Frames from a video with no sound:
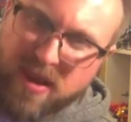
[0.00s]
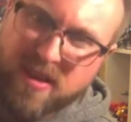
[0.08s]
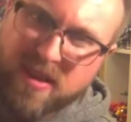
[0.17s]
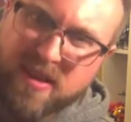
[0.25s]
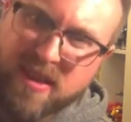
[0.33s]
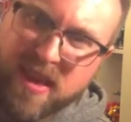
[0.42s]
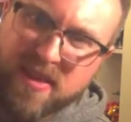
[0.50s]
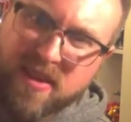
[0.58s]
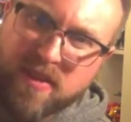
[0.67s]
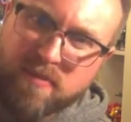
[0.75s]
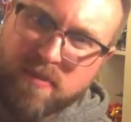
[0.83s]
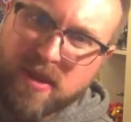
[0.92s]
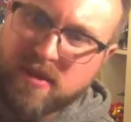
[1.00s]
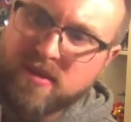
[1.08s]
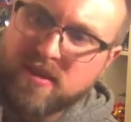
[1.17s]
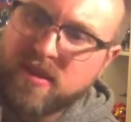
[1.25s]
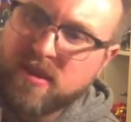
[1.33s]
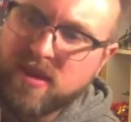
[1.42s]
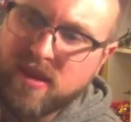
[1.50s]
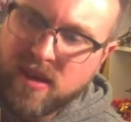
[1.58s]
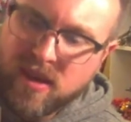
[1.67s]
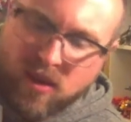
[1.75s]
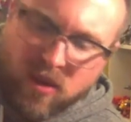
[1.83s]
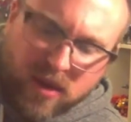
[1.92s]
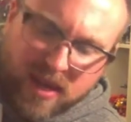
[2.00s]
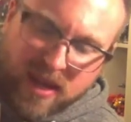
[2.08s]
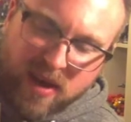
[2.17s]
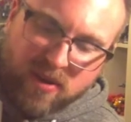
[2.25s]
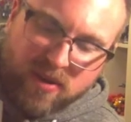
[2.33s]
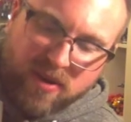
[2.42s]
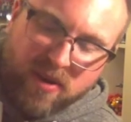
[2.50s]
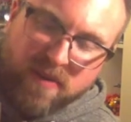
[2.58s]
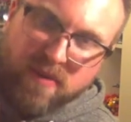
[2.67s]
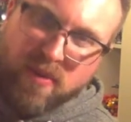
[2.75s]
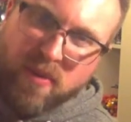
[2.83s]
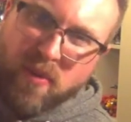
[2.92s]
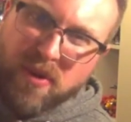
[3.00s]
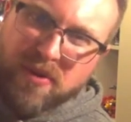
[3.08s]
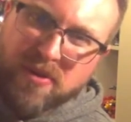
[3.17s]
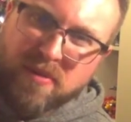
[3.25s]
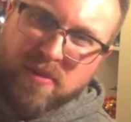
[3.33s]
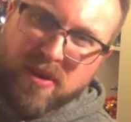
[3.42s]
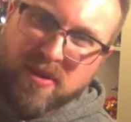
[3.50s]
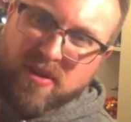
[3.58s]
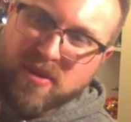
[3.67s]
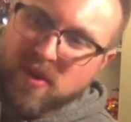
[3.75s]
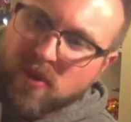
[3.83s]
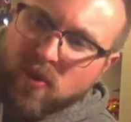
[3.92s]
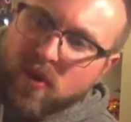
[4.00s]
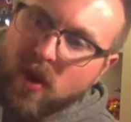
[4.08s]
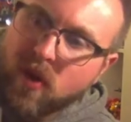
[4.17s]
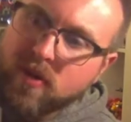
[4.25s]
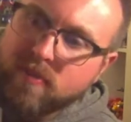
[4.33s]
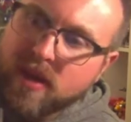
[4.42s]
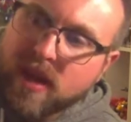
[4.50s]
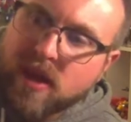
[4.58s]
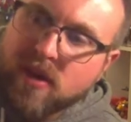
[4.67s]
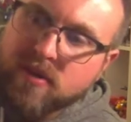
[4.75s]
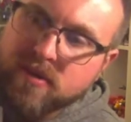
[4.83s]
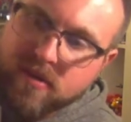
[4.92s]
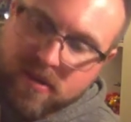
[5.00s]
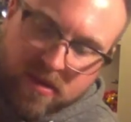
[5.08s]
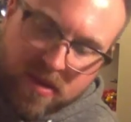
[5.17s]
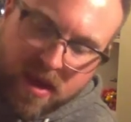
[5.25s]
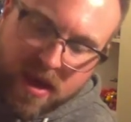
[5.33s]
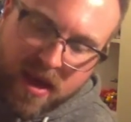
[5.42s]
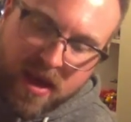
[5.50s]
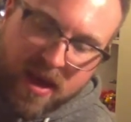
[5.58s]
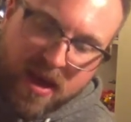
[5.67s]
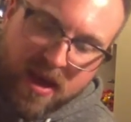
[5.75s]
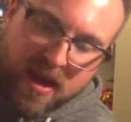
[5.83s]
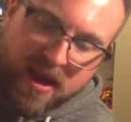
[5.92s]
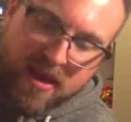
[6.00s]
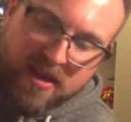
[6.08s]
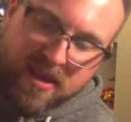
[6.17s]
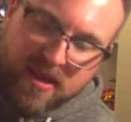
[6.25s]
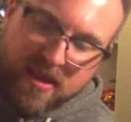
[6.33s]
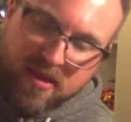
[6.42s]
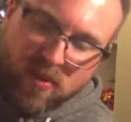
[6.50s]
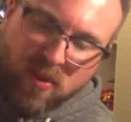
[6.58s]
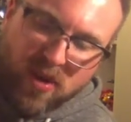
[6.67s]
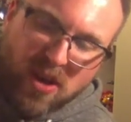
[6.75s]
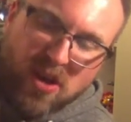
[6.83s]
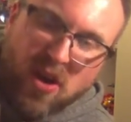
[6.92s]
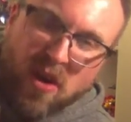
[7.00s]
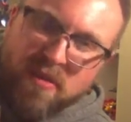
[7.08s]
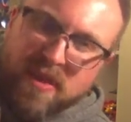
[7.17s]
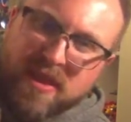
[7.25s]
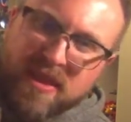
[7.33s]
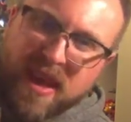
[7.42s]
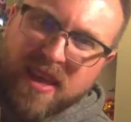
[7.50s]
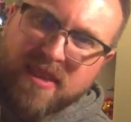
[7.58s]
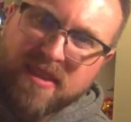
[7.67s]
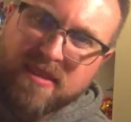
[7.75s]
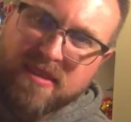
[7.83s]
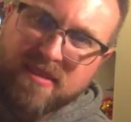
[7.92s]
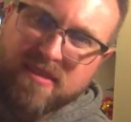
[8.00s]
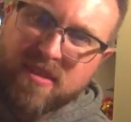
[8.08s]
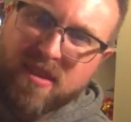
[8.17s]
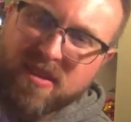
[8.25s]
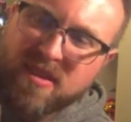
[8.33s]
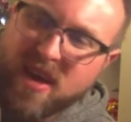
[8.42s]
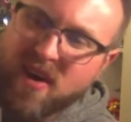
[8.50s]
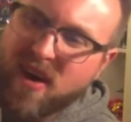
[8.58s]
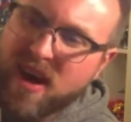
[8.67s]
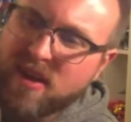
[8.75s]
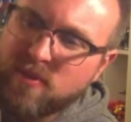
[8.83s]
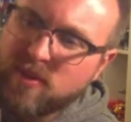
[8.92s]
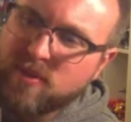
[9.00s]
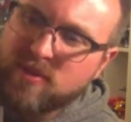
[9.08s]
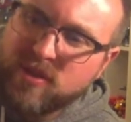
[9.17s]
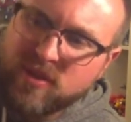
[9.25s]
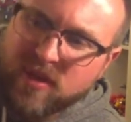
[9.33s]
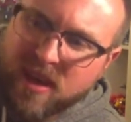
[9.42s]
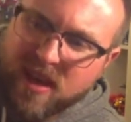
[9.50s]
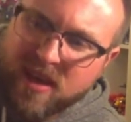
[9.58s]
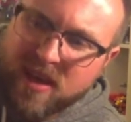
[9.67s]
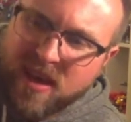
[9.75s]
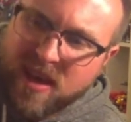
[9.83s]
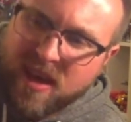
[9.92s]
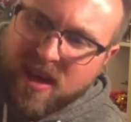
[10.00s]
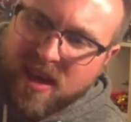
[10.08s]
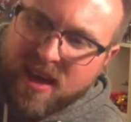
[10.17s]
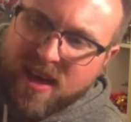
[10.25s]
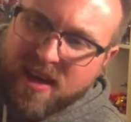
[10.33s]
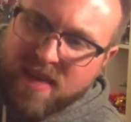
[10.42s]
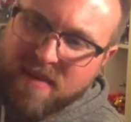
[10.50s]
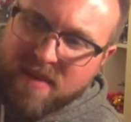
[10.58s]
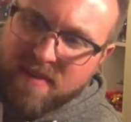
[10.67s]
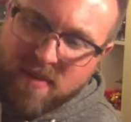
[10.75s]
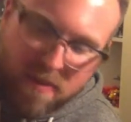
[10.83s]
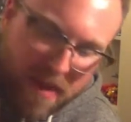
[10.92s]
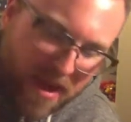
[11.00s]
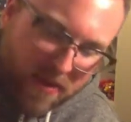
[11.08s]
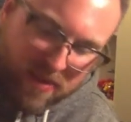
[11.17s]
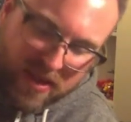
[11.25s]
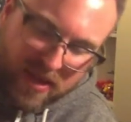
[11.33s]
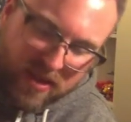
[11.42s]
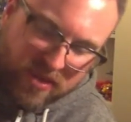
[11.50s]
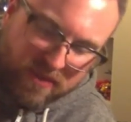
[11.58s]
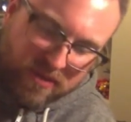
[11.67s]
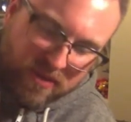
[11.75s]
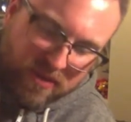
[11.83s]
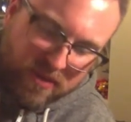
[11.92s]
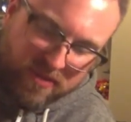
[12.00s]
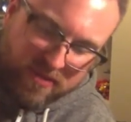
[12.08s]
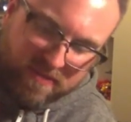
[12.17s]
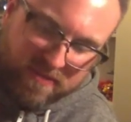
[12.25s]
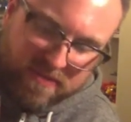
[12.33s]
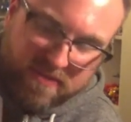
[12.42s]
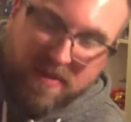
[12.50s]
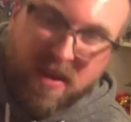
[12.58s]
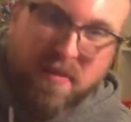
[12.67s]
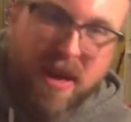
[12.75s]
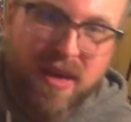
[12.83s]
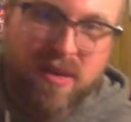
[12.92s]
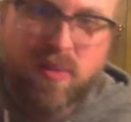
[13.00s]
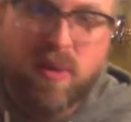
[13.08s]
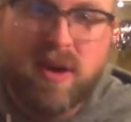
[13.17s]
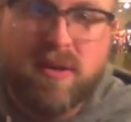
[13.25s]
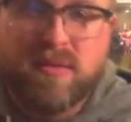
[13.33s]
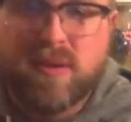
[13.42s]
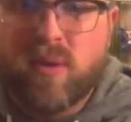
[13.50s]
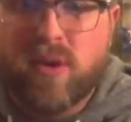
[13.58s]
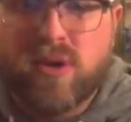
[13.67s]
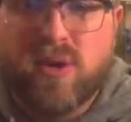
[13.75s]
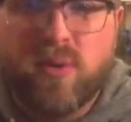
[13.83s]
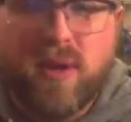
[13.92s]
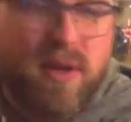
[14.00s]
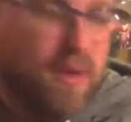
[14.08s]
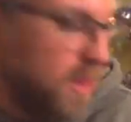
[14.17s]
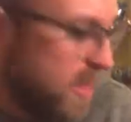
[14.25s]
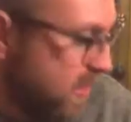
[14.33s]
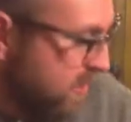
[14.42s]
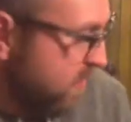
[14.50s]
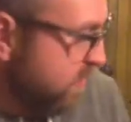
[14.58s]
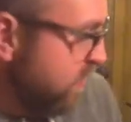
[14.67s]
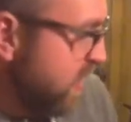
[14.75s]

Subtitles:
it's a set that I've been looking at on and off for a while, to be honest. I do quite like mini-cons. And this is quite a common set. It's not a set I had when I was younger. And for £1 each, I thought, I may as well. Quite cool little things.